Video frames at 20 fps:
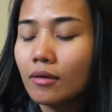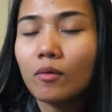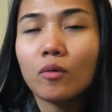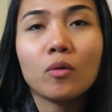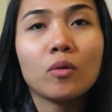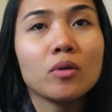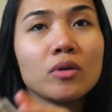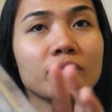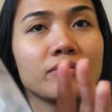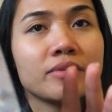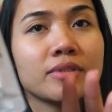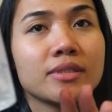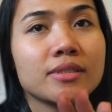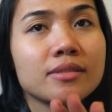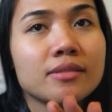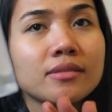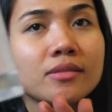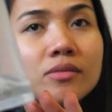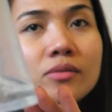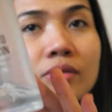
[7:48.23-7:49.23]
All of
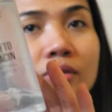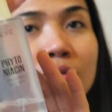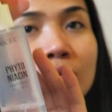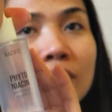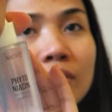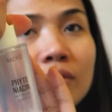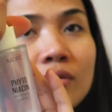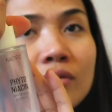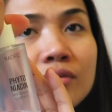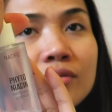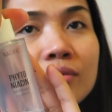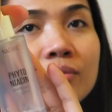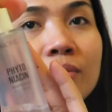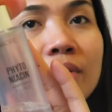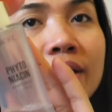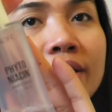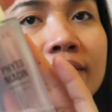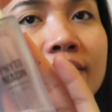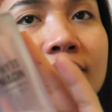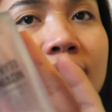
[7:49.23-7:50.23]
this, so you can also
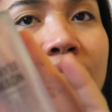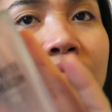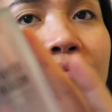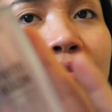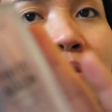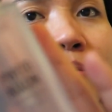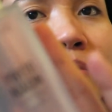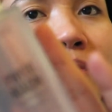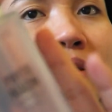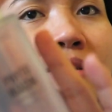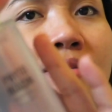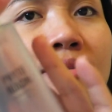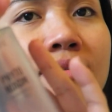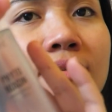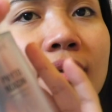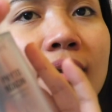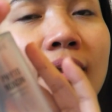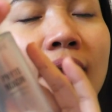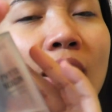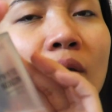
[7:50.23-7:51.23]
buy this from
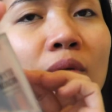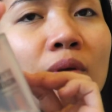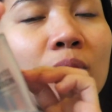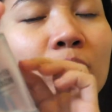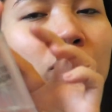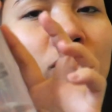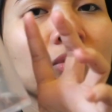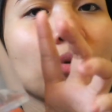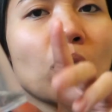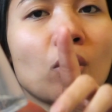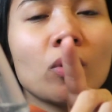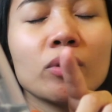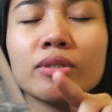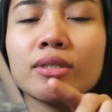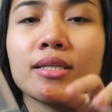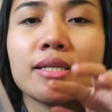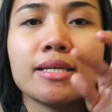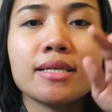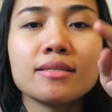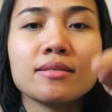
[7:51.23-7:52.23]
YESSTYLE. I will put all
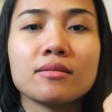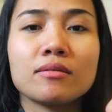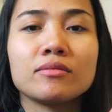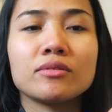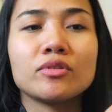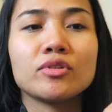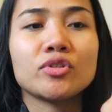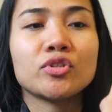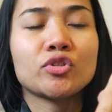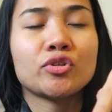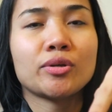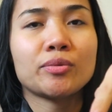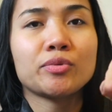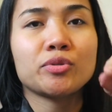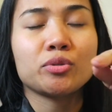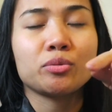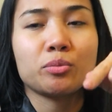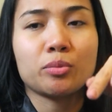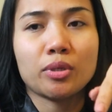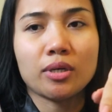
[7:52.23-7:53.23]
the links on the
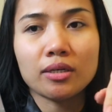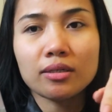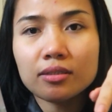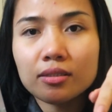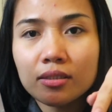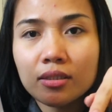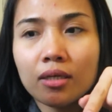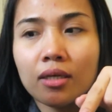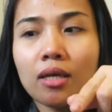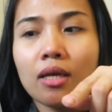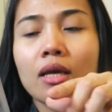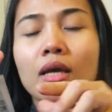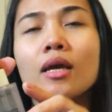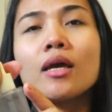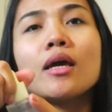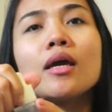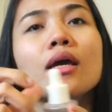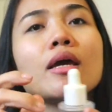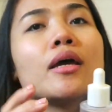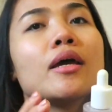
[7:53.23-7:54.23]
description box,
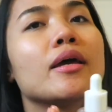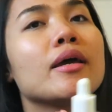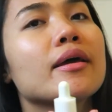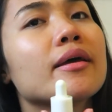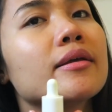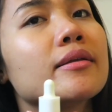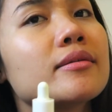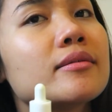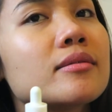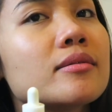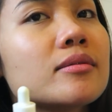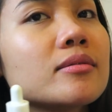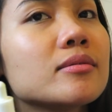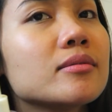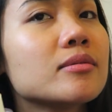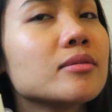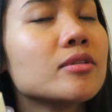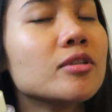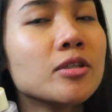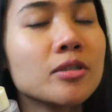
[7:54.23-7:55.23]
and
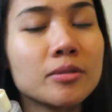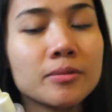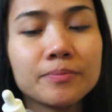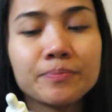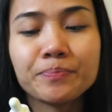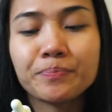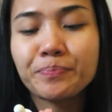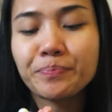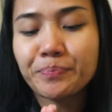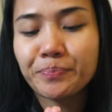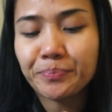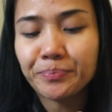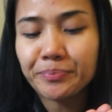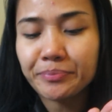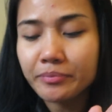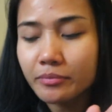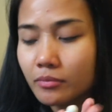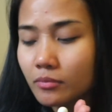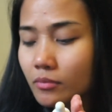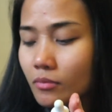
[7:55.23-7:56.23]

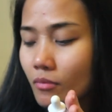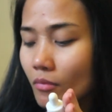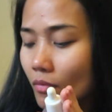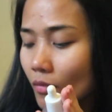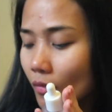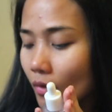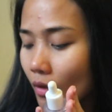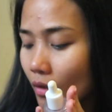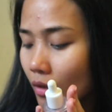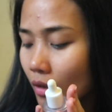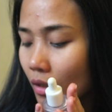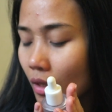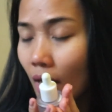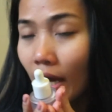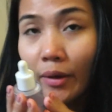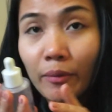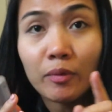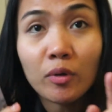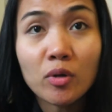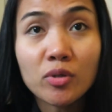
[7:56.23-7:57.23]

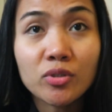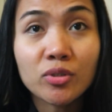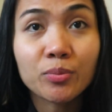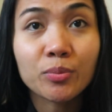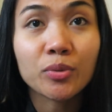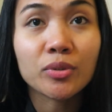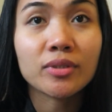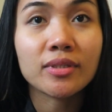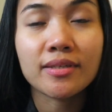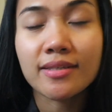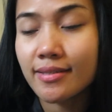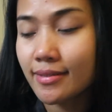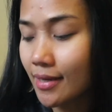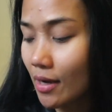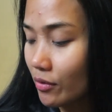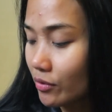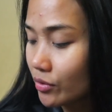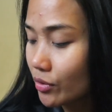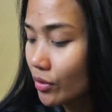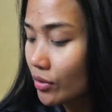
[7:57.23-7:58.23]
I will also put the
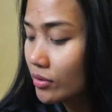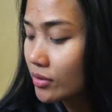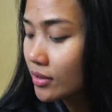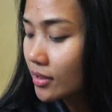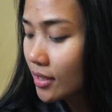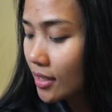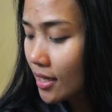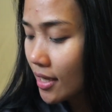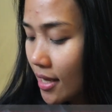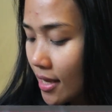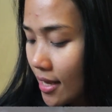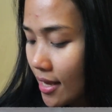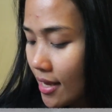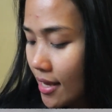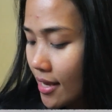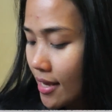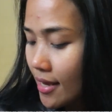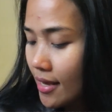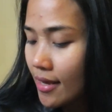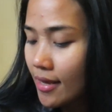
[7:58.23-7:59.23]
discount code,
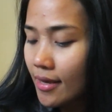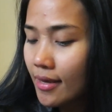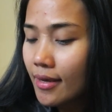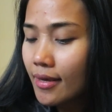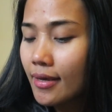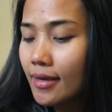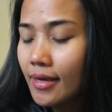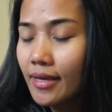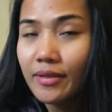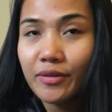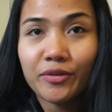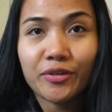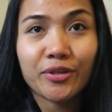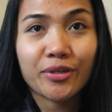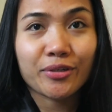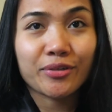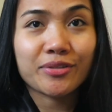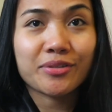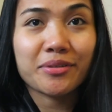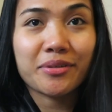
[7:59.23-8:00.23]
and
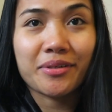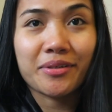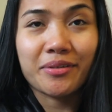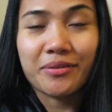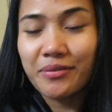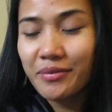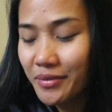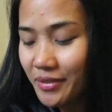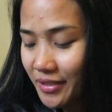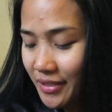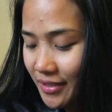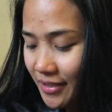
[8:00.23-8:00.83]
you're good to go.